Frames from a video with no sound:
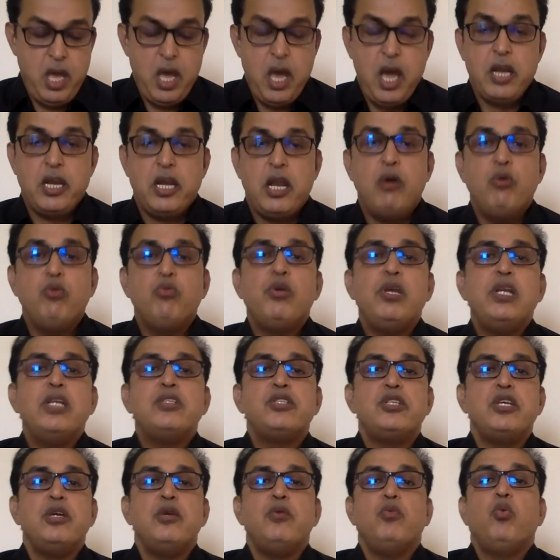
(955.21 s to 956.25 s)
And now we'll
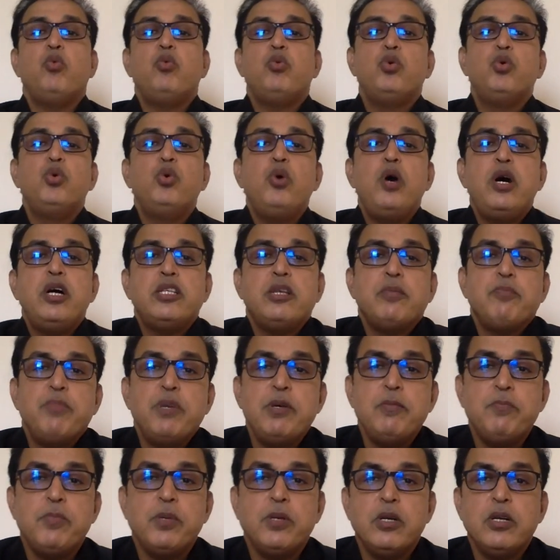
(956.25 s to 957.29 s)
see who are the
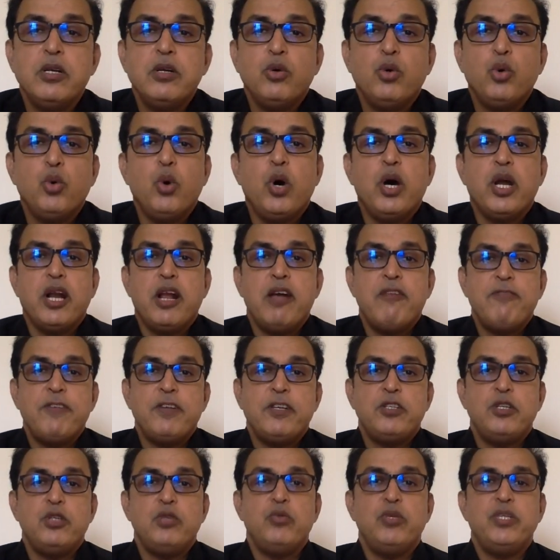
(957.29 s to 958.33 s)
people who are
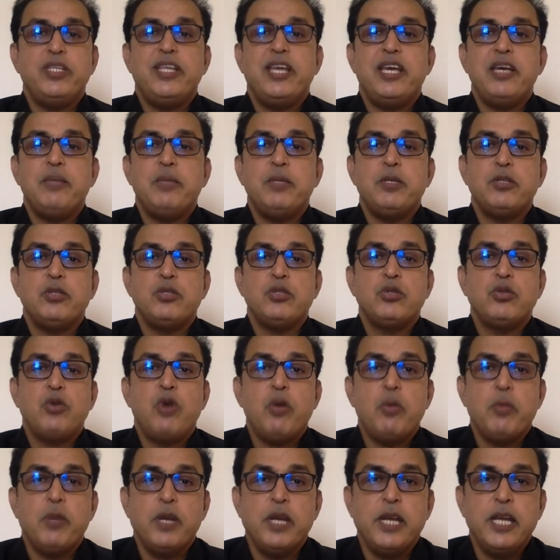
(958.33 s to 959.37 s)
affected with diabetes
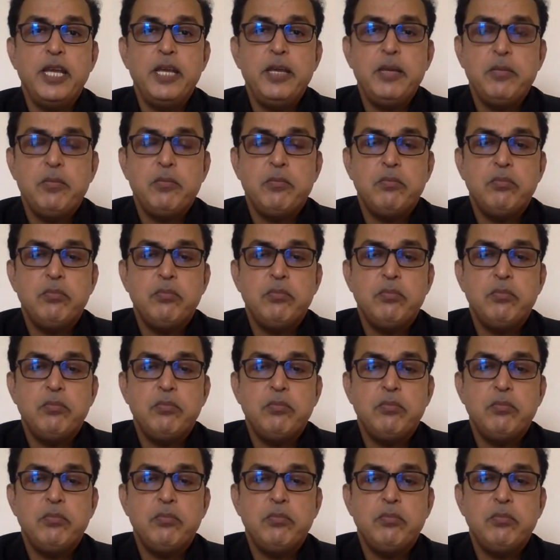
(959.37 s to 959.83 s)
commonly.